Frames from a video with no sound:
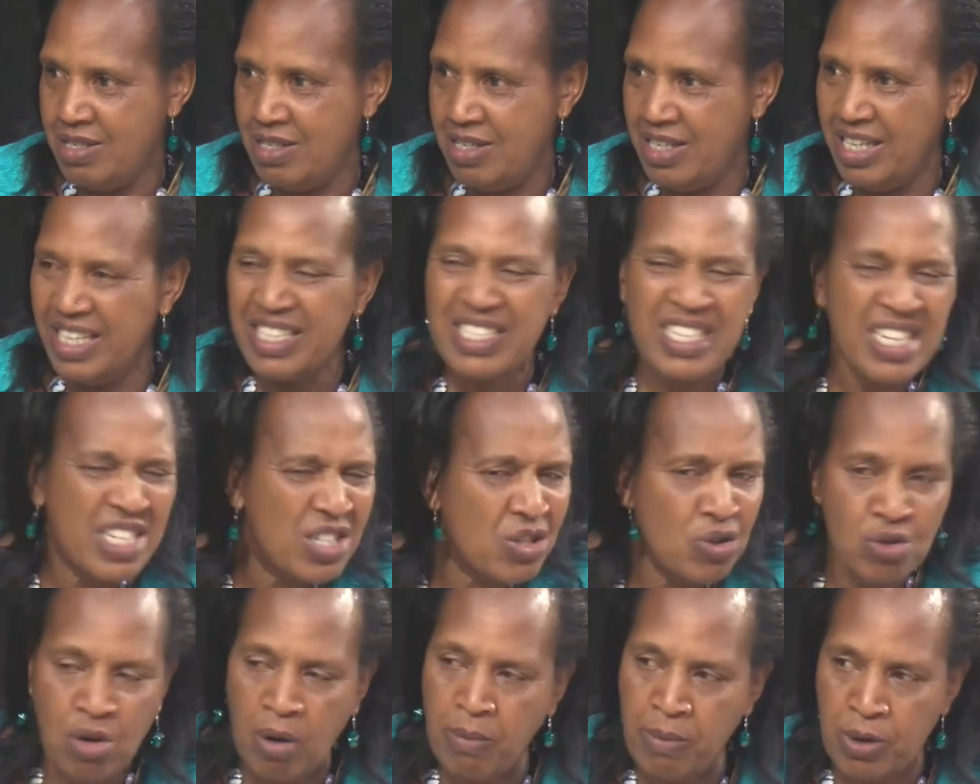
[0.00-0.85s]
It is
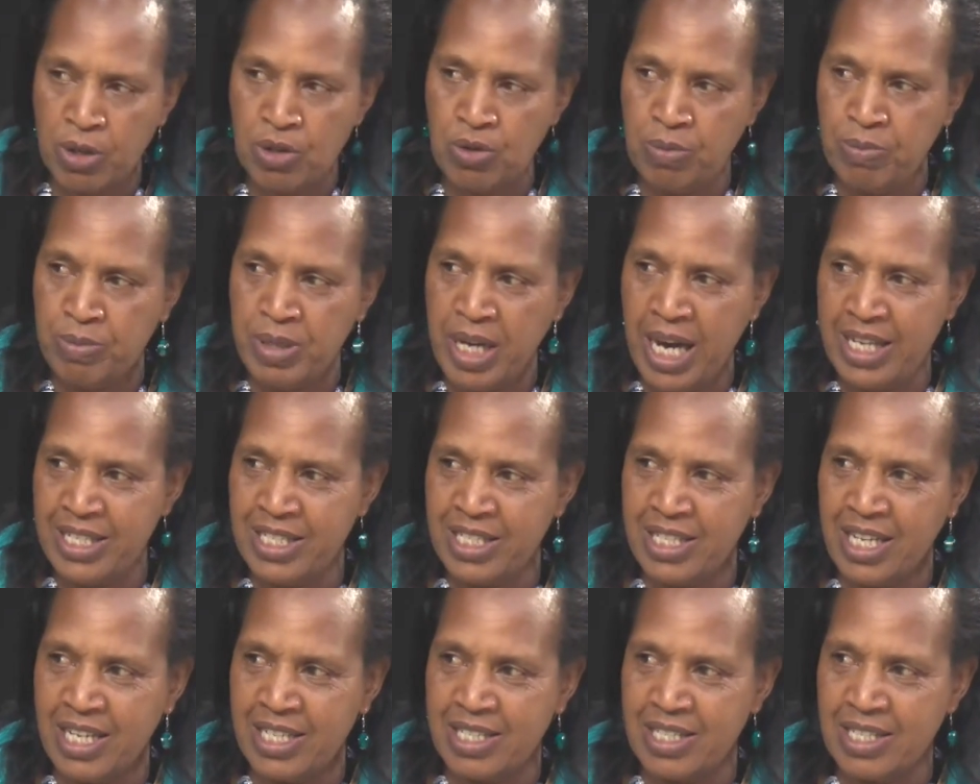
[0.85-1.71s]
normal to be
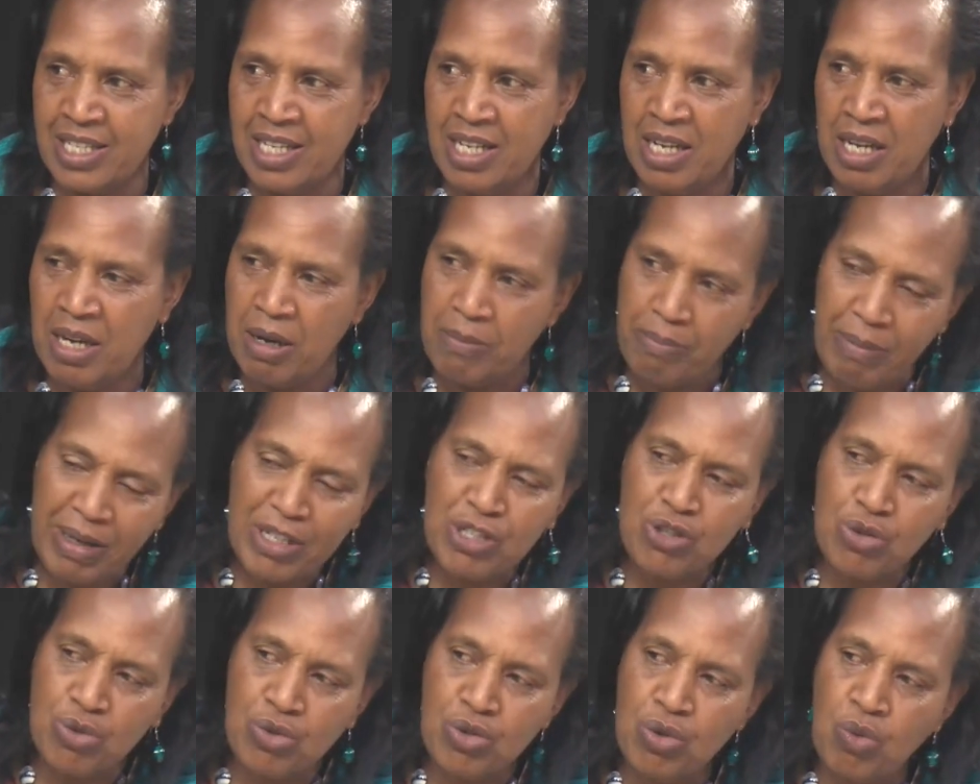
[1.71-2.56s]
anxious. But
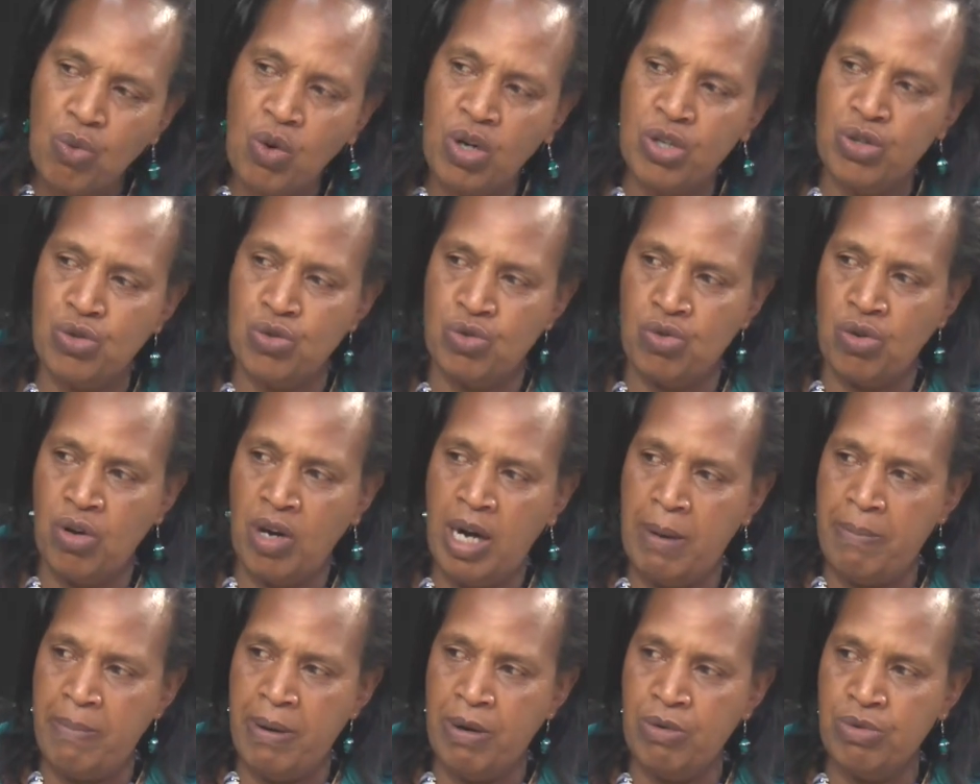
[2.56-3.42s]
should you want to talk
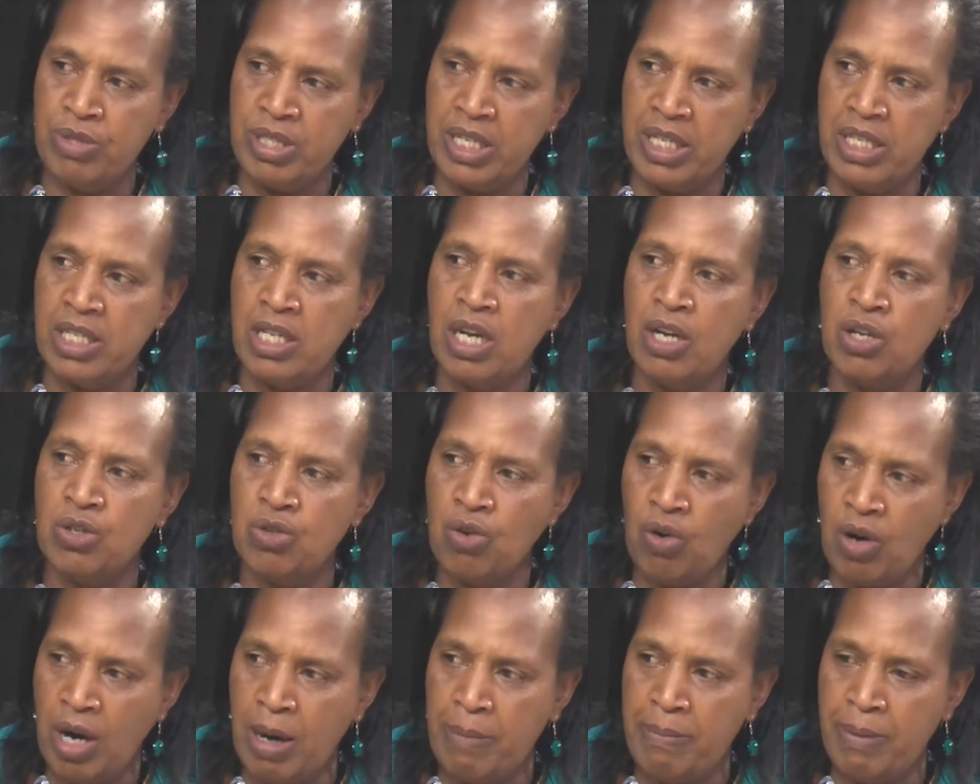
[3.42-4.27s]
about it,
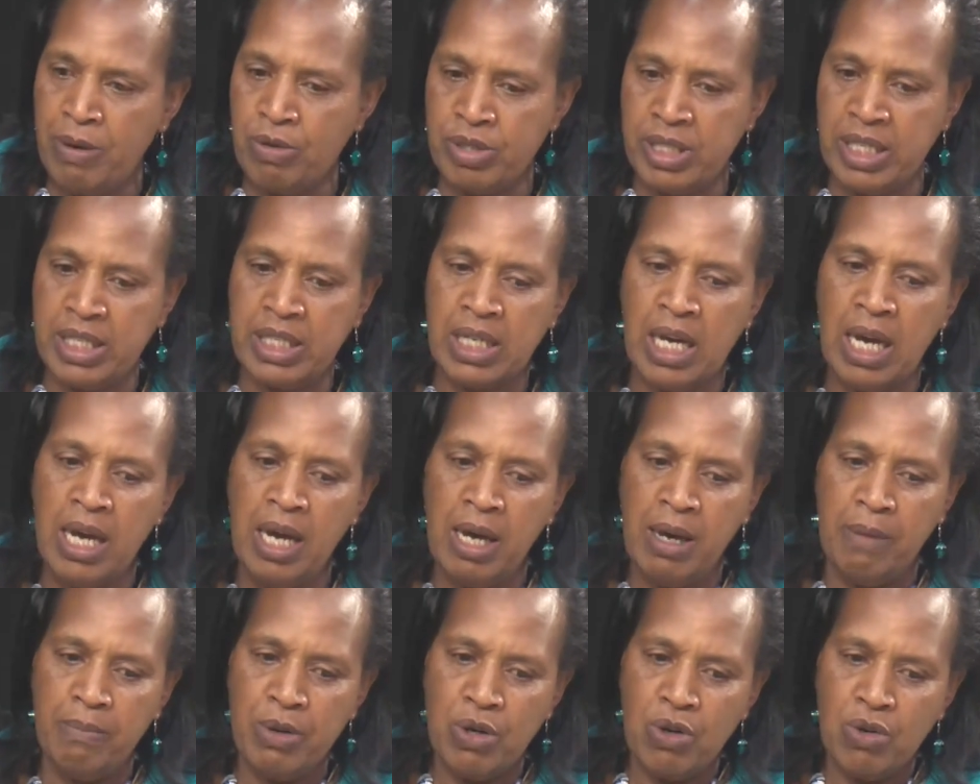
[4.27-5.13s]
talk about it.
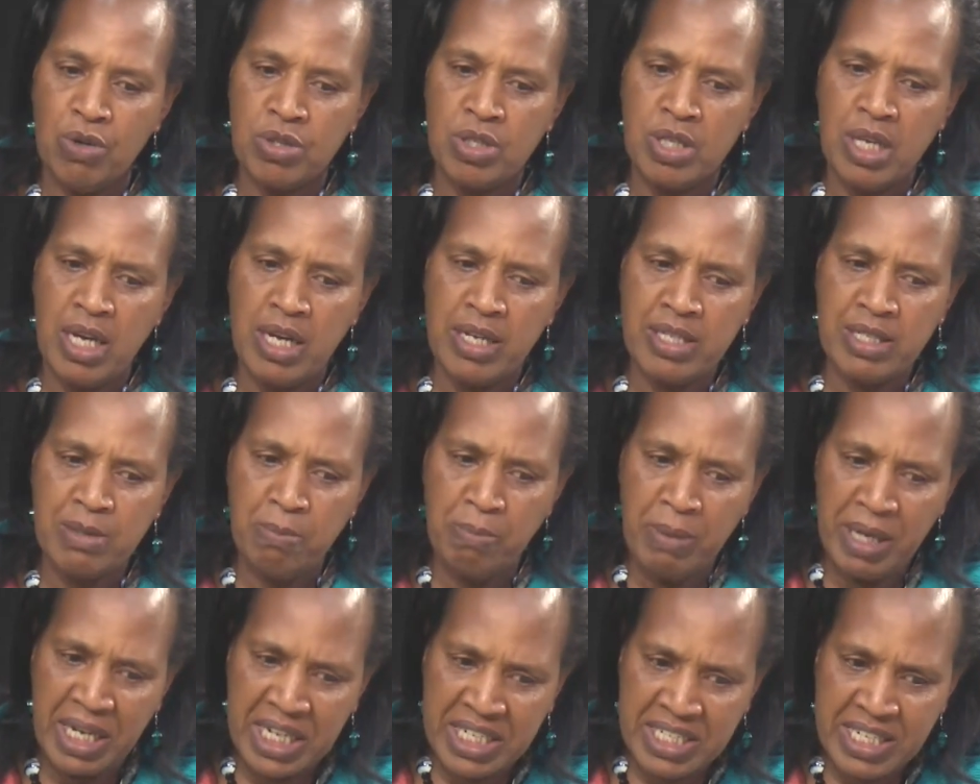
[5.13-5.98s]
Because
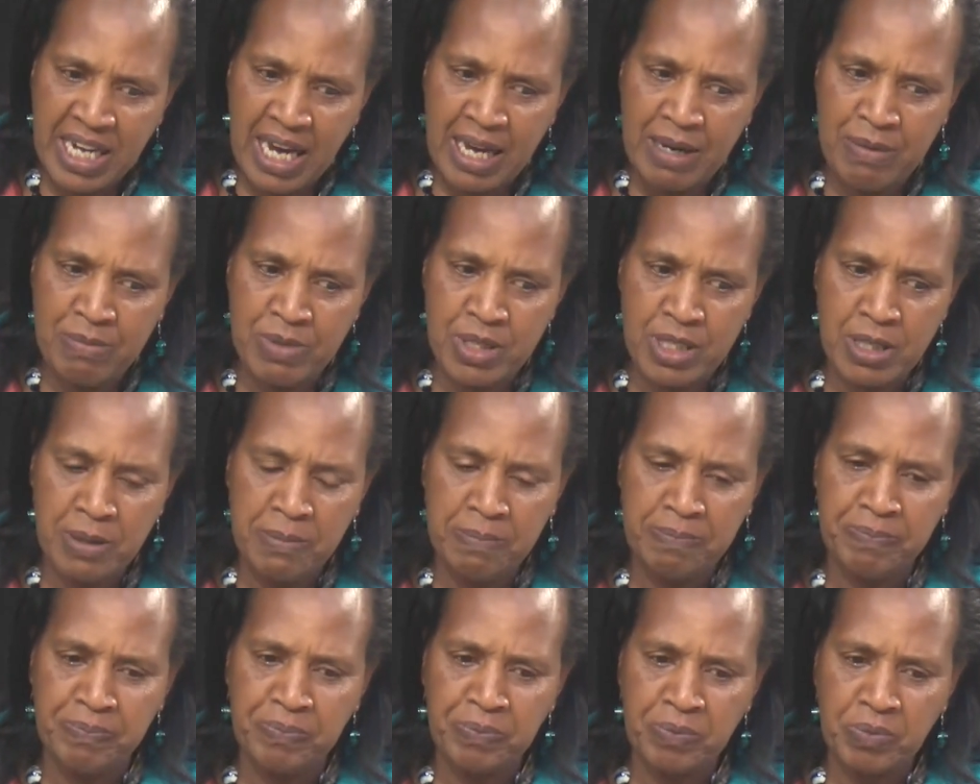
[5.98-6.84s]
many times,
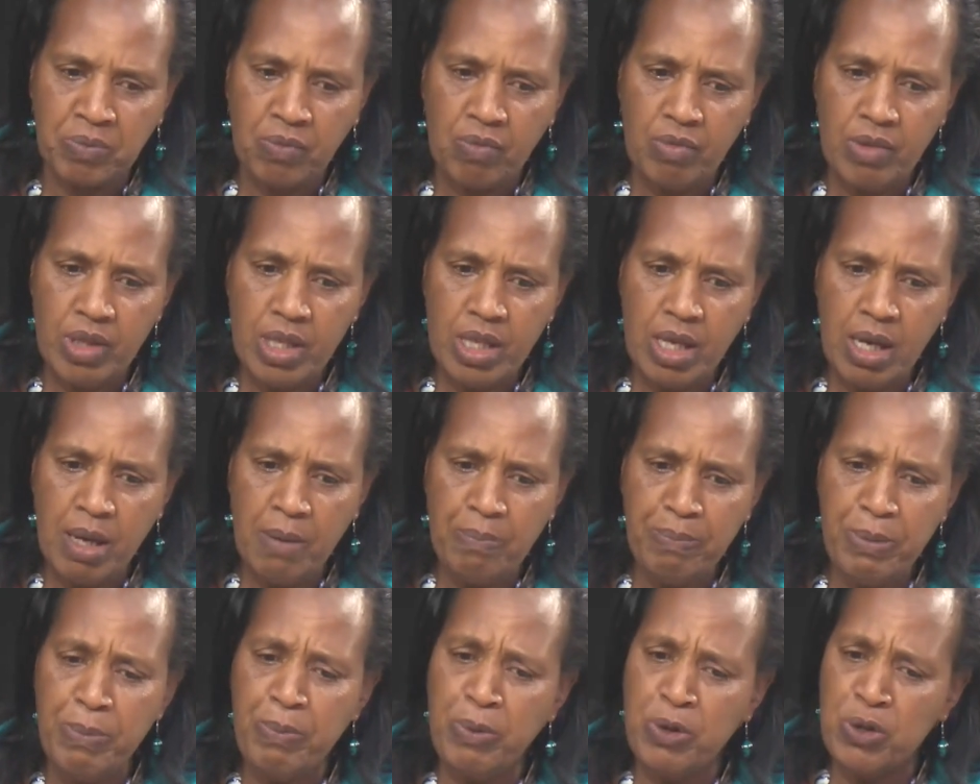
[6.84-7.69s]

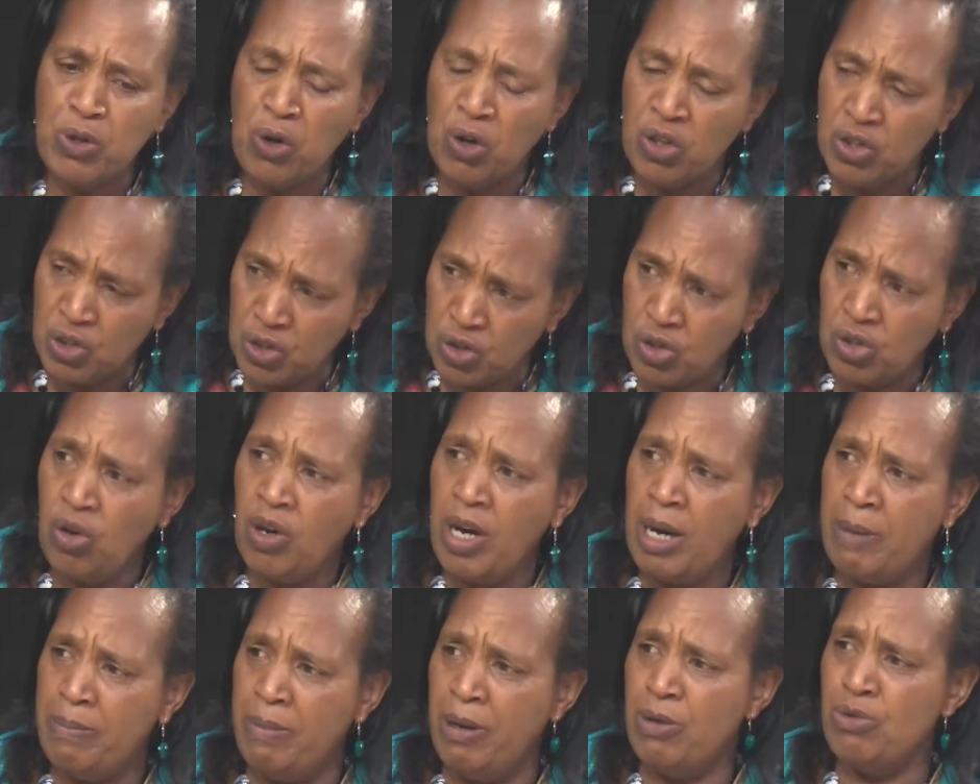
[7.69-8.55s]
people don't talk
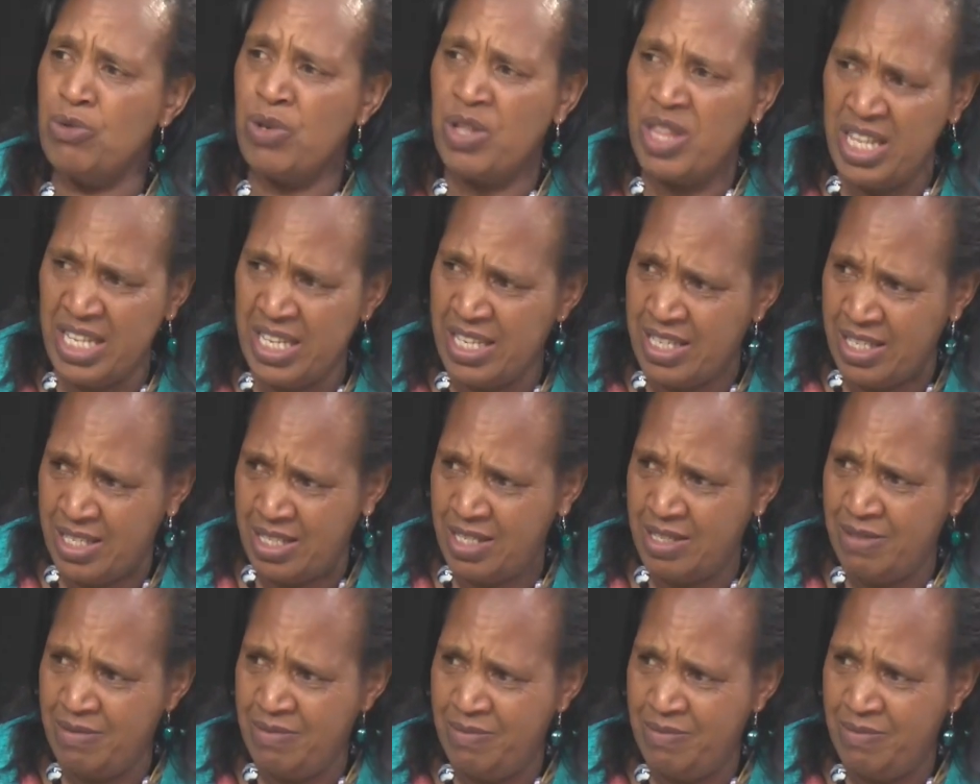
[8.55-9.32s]
about things.